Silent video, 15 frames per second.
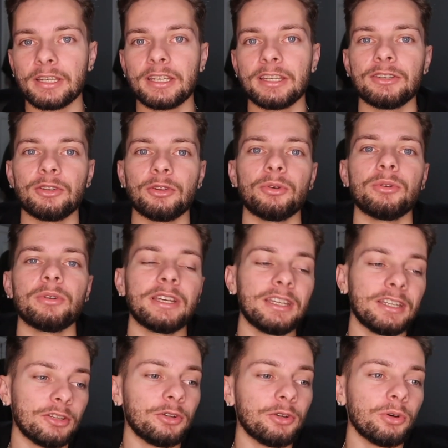He knew he
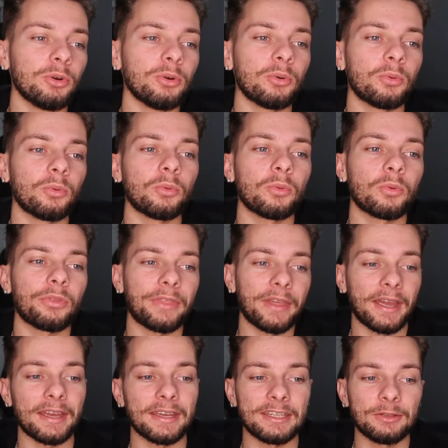knew
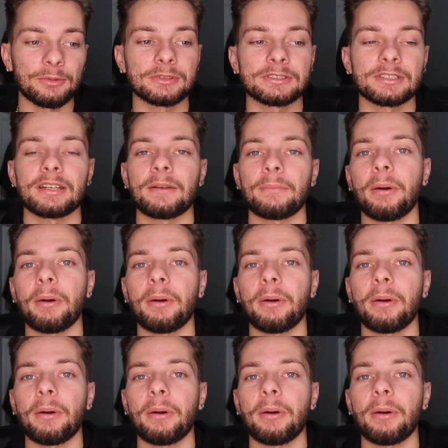that he was gonna